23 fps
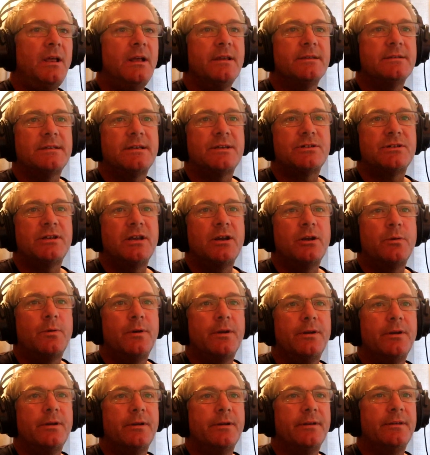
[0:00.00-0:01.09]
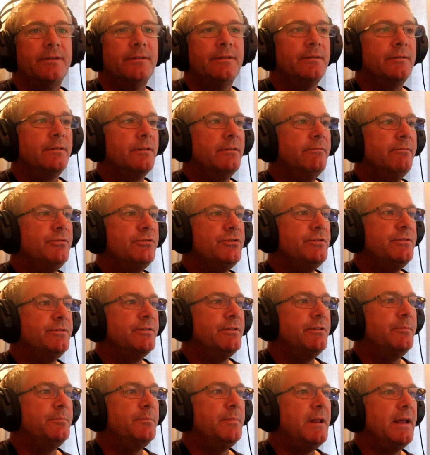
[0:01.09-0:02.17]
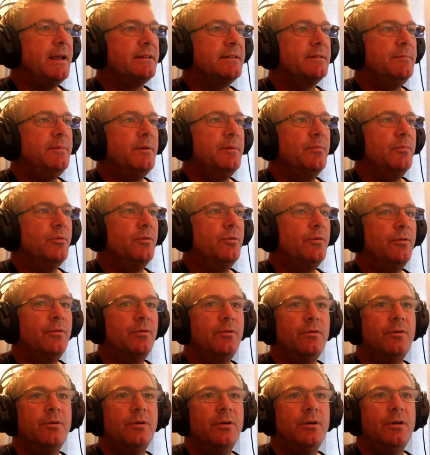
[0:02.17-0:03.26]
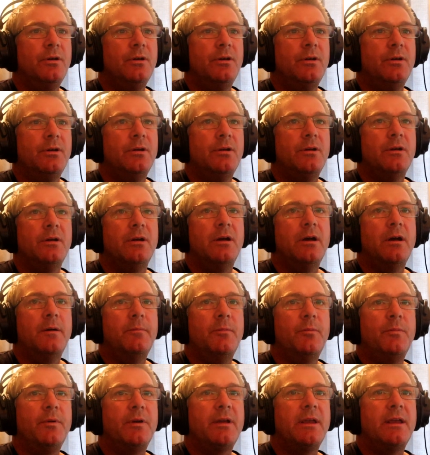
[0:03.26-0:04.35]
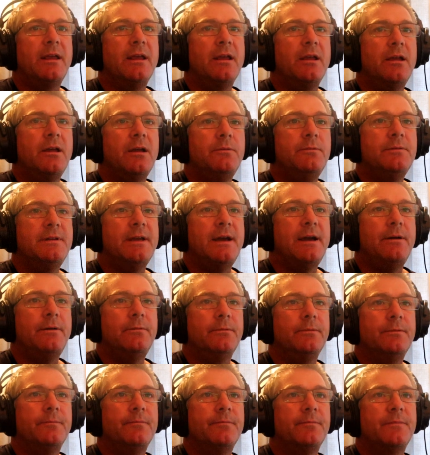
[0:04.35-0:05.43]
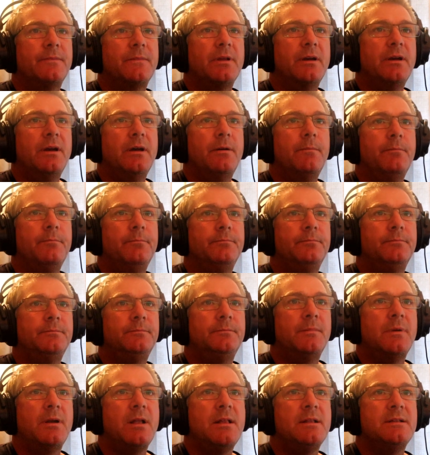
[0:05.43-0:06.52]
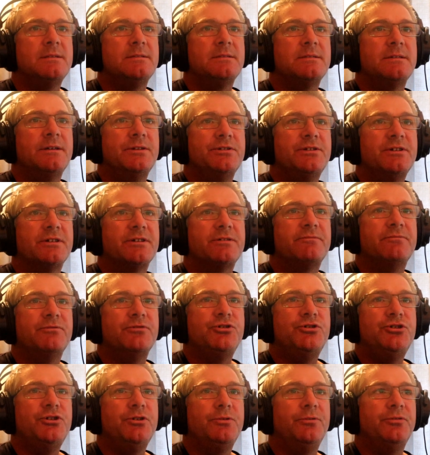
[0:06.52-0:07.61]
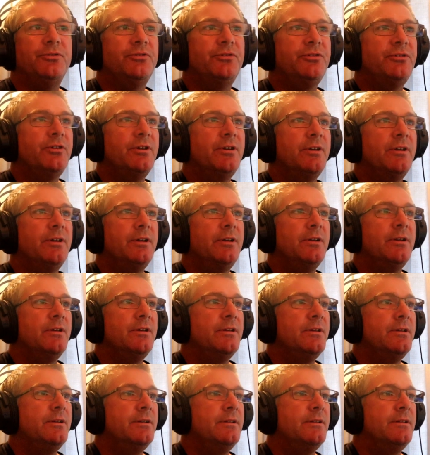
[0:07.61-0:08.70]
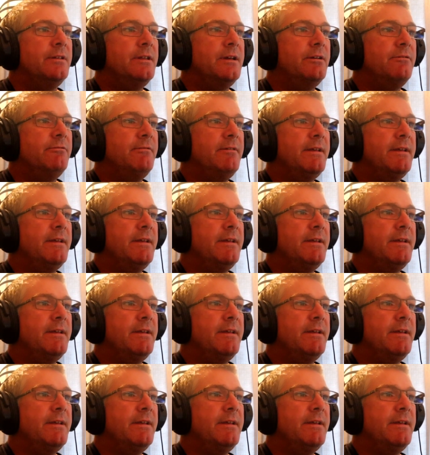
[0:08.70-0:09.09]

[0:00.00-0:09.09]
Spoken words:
That's actually quite nice. I'm going to reduce those blacks a bit more. And we can go down and just reduce that